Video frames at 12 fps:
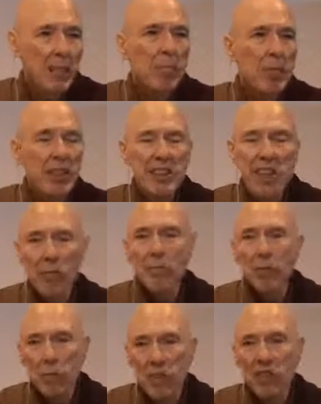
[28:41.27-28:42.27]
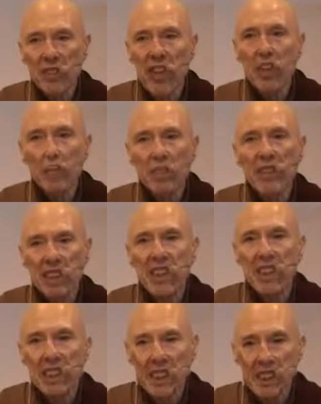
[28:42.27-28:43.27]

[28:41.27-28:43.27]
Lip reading: precepts with celibacy